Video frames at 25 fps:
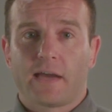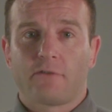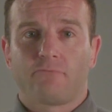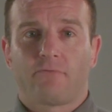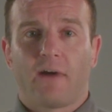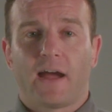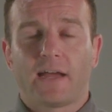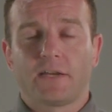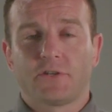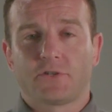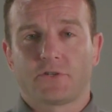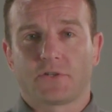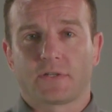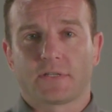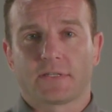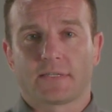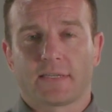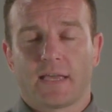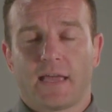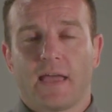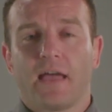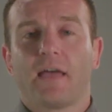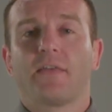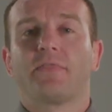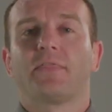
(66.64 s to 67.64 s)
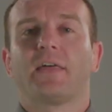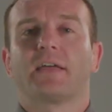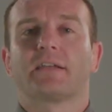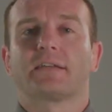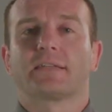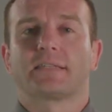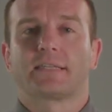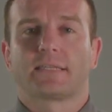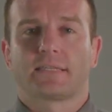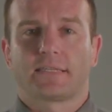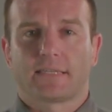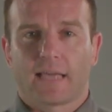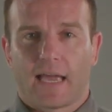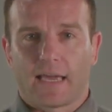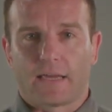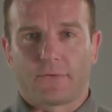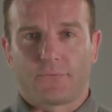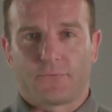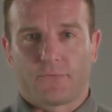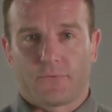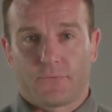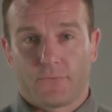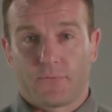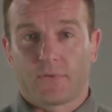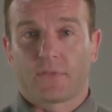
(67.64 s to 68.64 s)
ranges that are safe
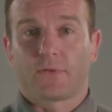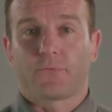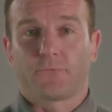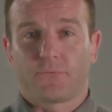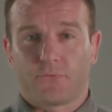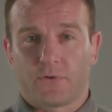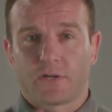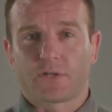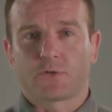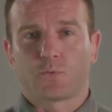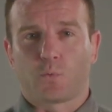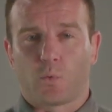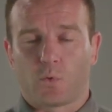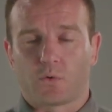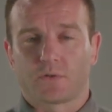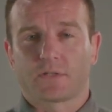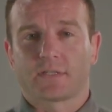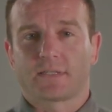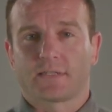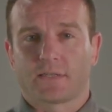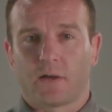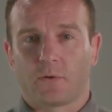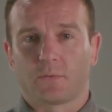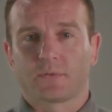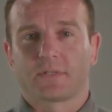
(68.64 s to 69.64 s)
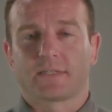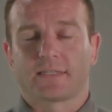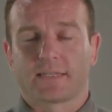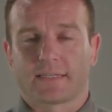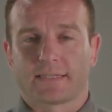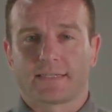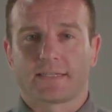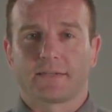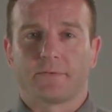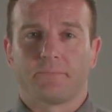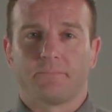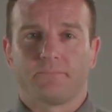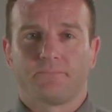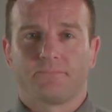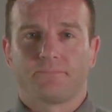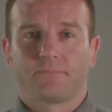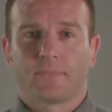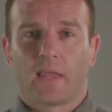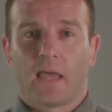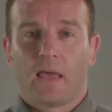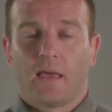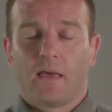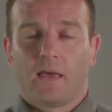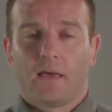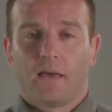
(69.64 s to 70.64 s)
for the freshwater salt system.
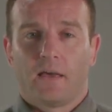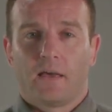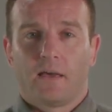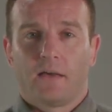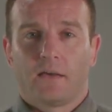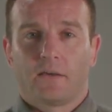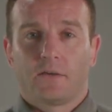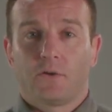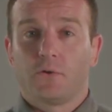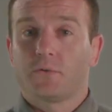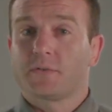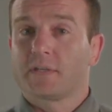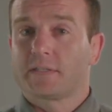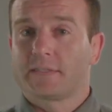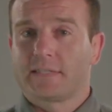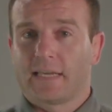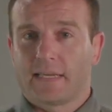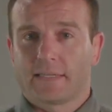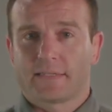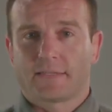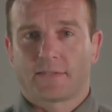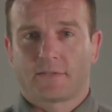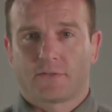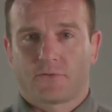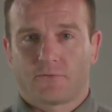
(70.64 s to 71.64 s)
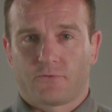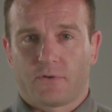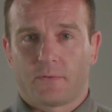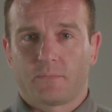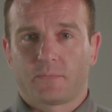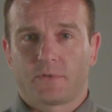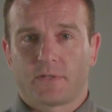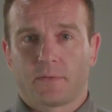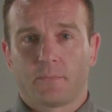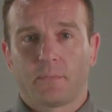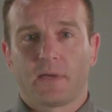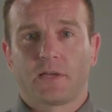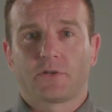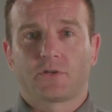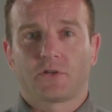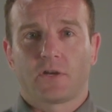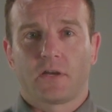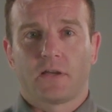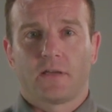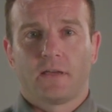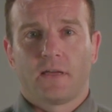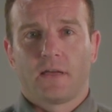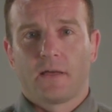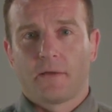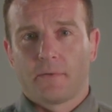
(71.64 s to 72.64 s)
Use a test strip to
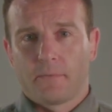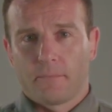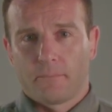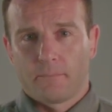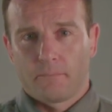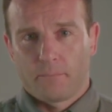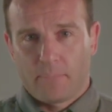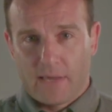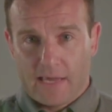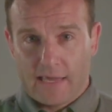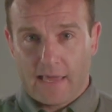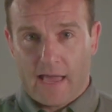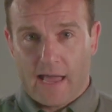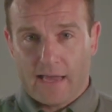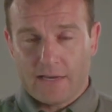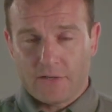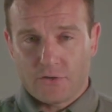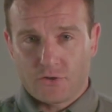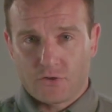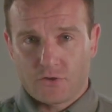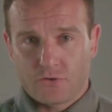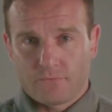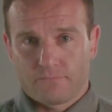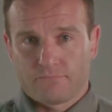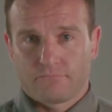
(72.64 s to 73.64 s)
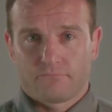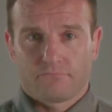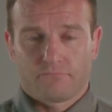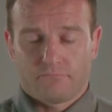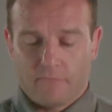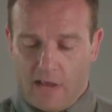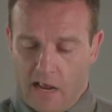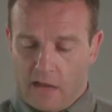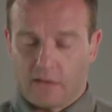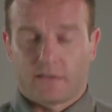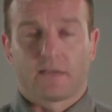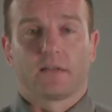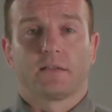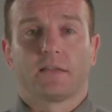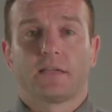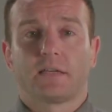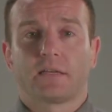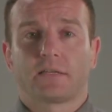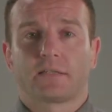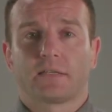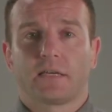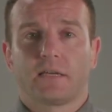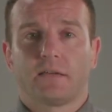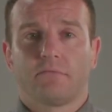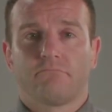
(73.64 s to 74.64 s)
measure pH,
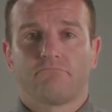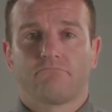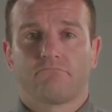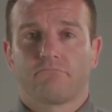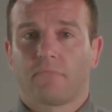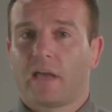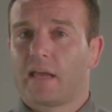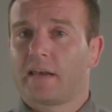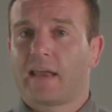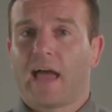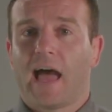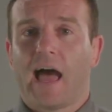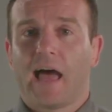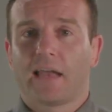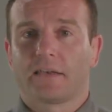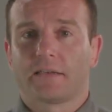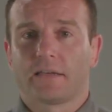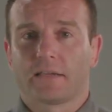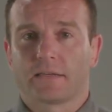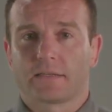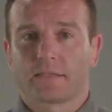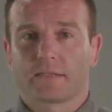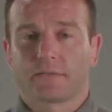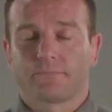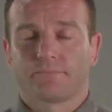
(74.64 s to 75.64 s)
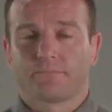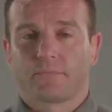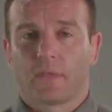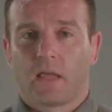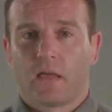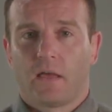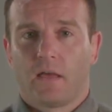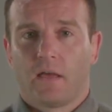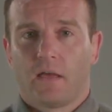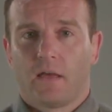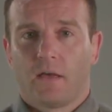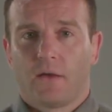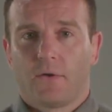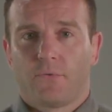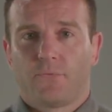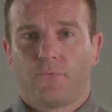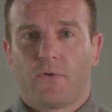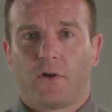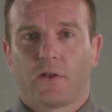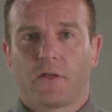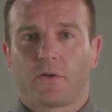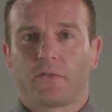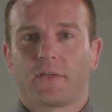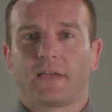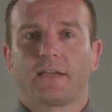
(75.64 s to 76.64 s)
alkalinity, and hardness.
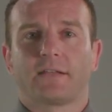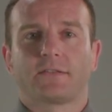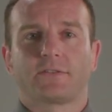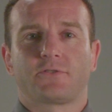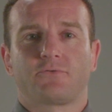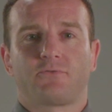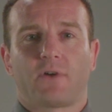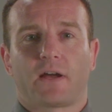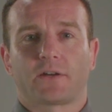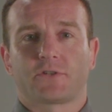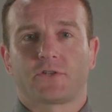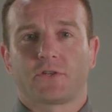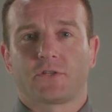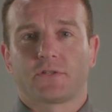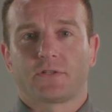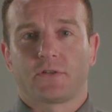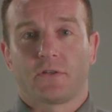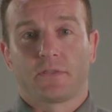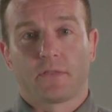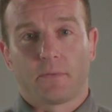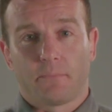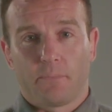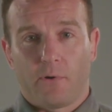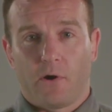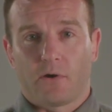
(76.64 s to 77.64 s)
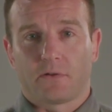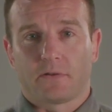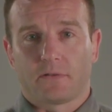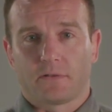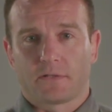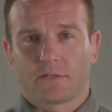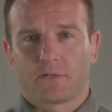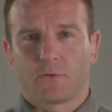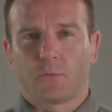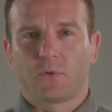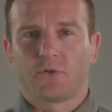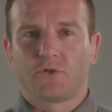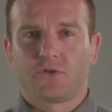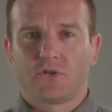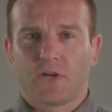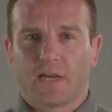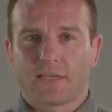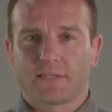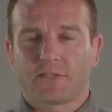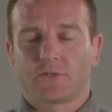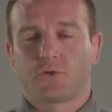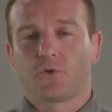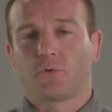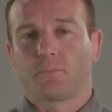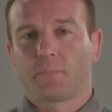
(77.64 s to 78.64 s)
Follow the instructions on the bottle to
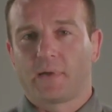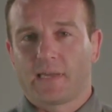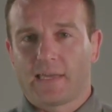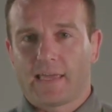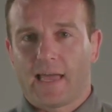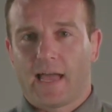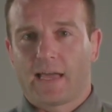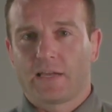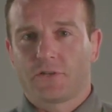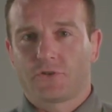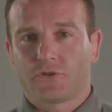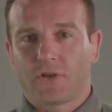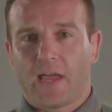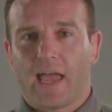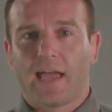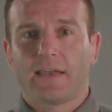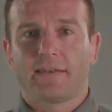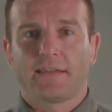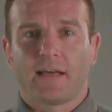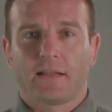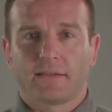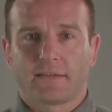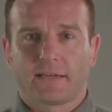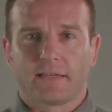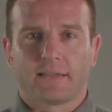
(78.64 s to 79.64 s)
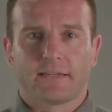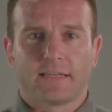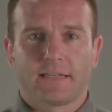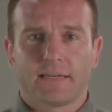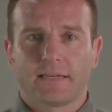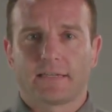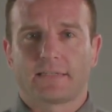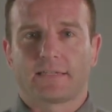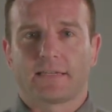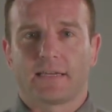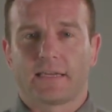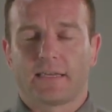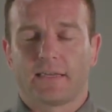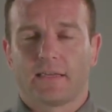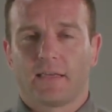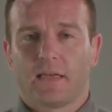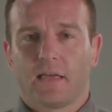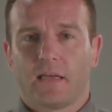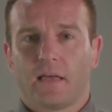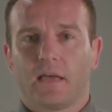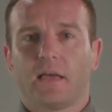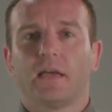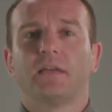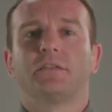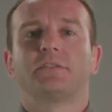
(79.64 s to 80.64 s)
adjust your pH and alkalinity
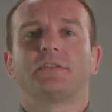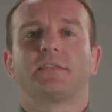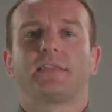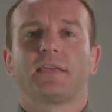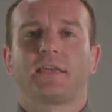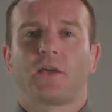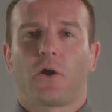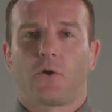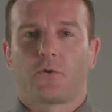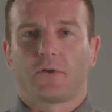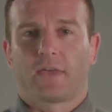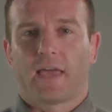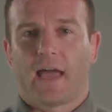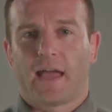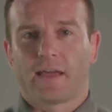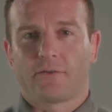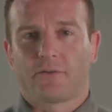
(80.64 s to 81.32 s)
into the OK